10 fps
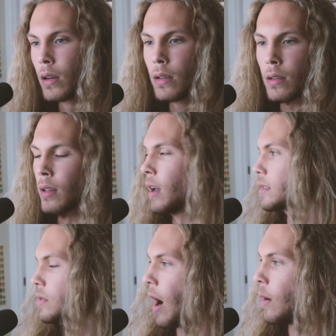Yeah, so
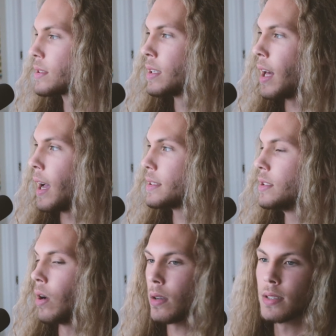I was going to ask you
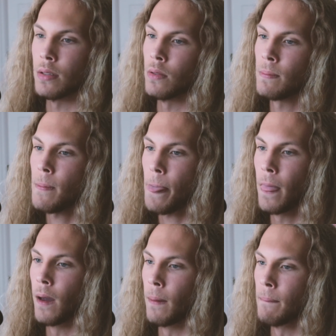also,
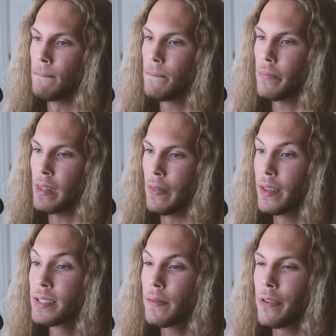and this
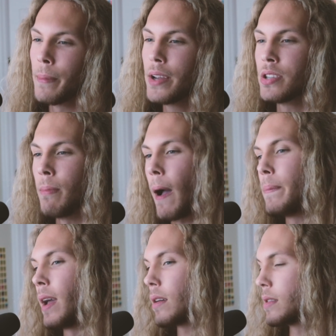information might be
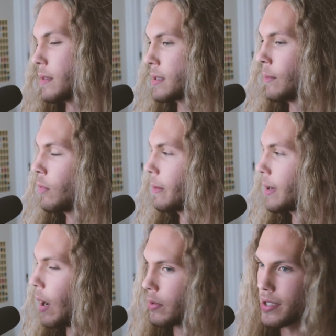out there somewhere, but I
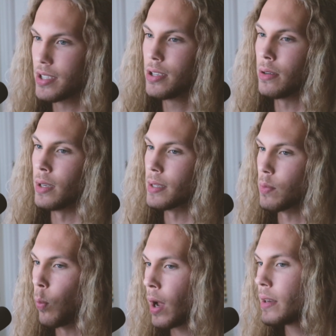was just curious.
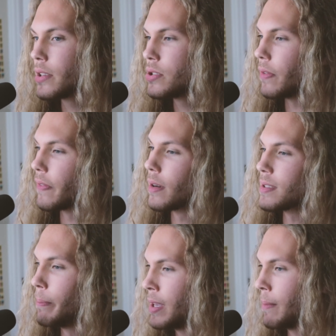When did you first meet
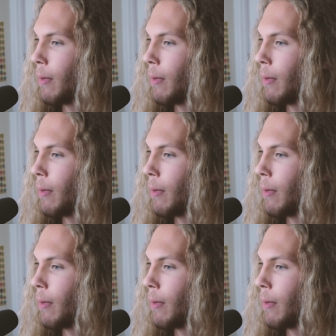Marty?